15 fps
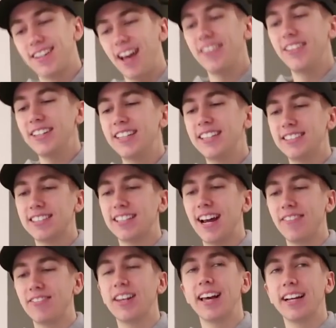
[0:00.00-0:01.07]
I think he's gonna
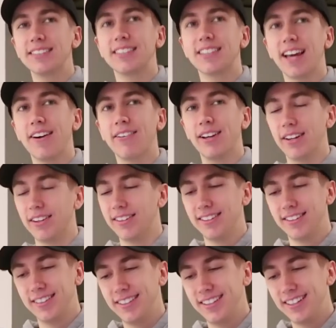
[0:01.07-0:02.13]
have the legs to carry on.
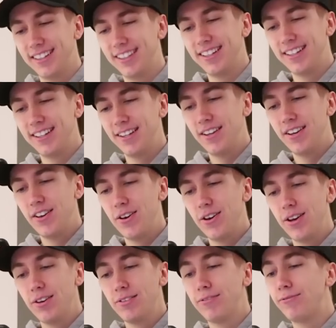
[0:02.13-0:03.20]
Yep.
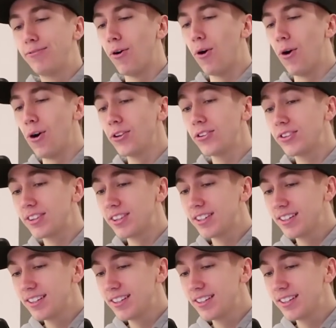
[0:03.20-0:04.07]
Fourth.